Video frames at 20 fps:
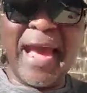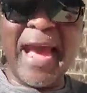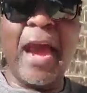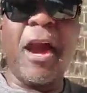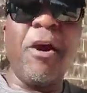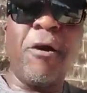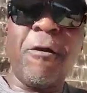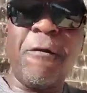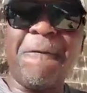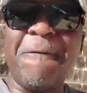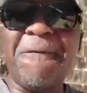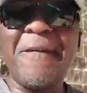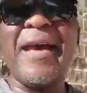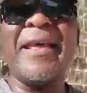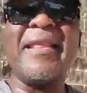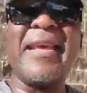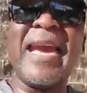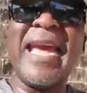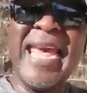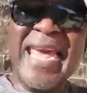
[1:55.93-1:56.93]
uncle,
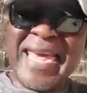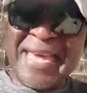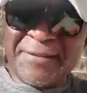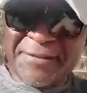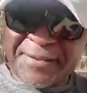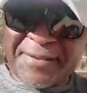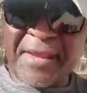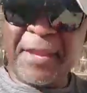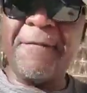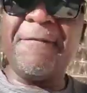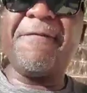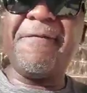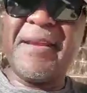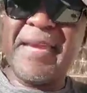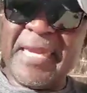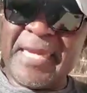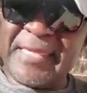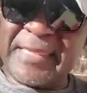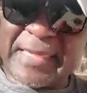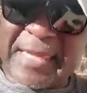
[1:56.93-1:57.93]
father, a thief
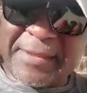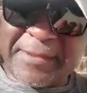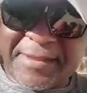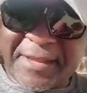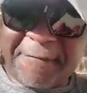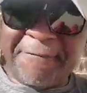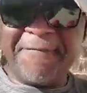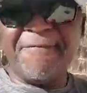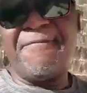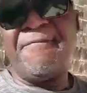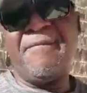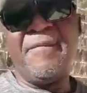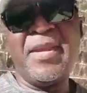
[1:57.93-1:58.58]
is a thief.